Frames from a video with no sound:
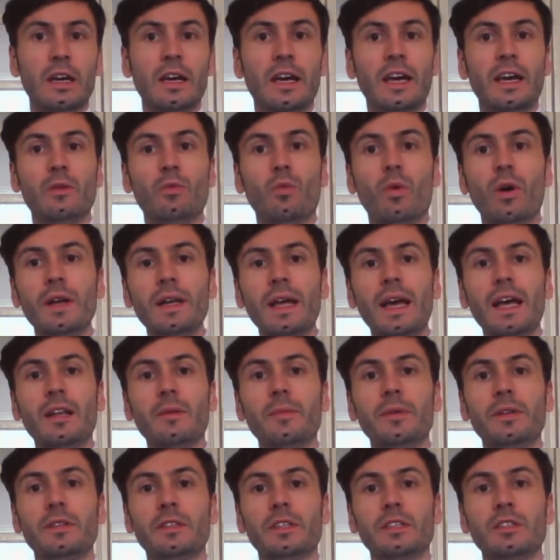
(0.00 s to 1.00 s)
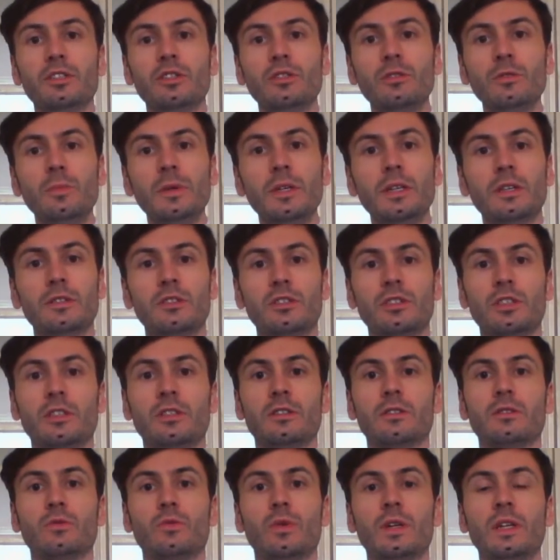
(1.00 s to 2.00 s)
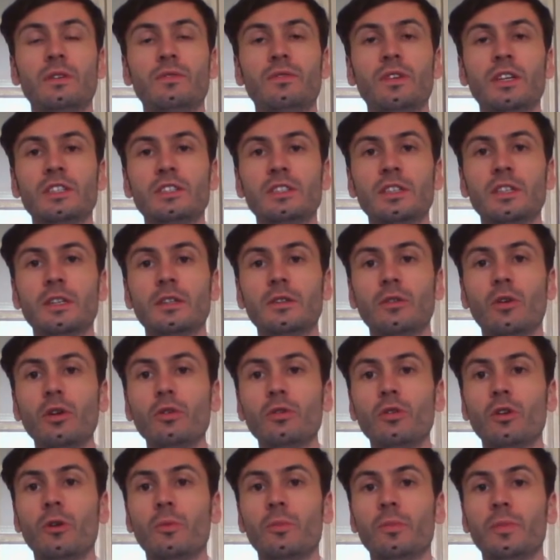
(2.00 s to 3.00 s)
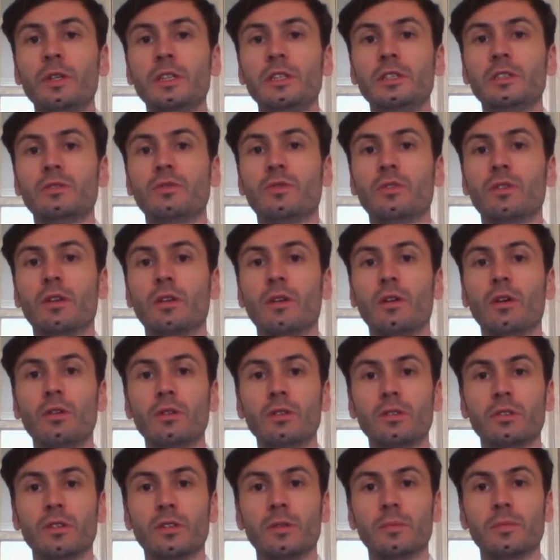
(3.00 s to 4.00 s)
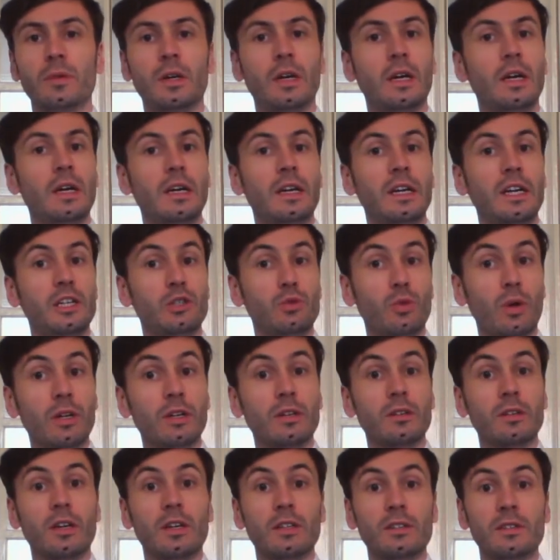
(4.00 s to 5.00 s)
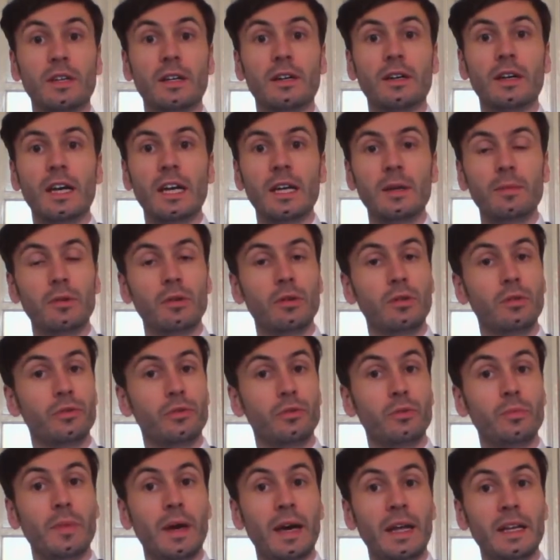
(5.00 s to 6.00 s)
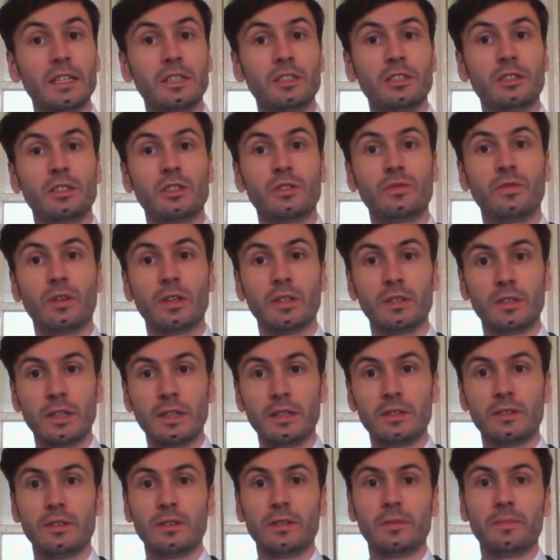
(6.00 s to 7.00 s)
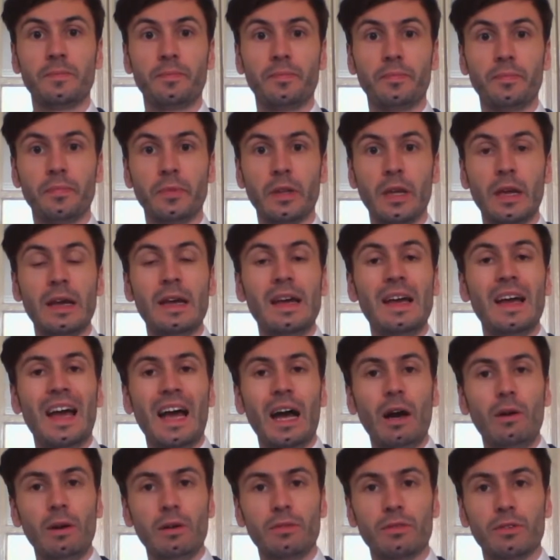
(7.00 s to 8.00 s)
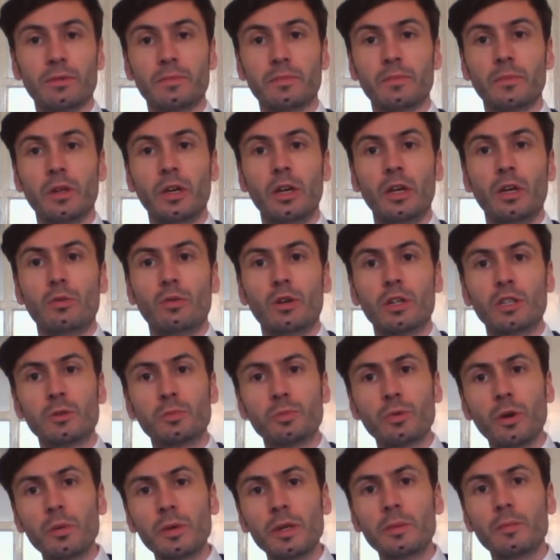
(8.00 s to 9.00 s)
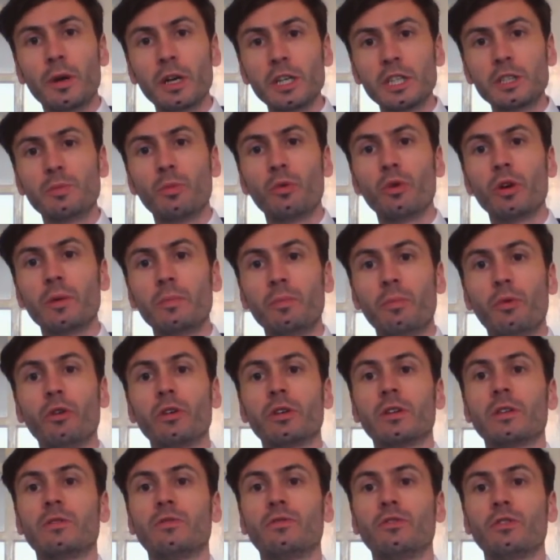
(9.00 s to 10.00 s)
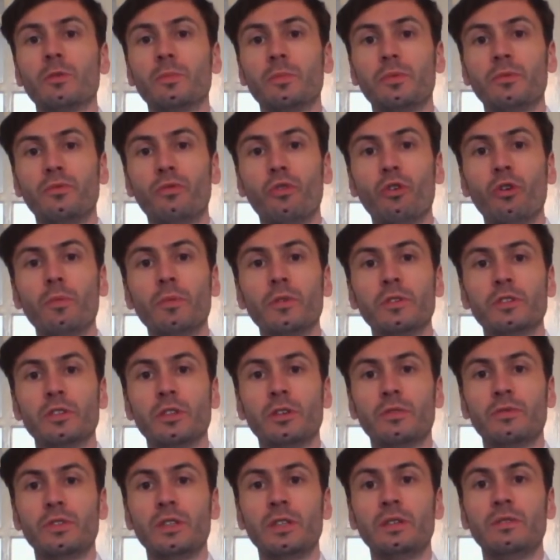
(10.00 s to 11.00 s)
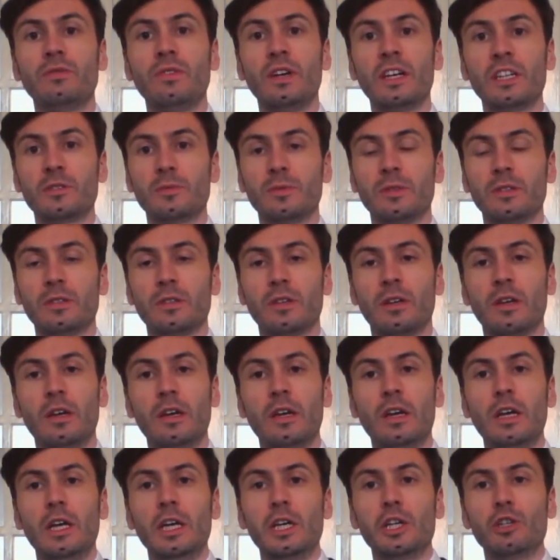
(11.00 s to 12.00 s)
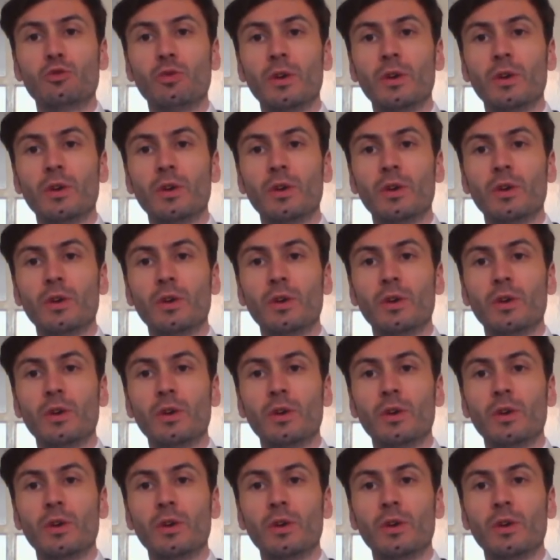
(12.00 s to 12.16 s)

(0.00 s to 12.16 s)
and one element that should be considered when investing in oil companies for the long term is whether or not they are able to manage this volatility. However, what is probably much more important for the performance of the investment is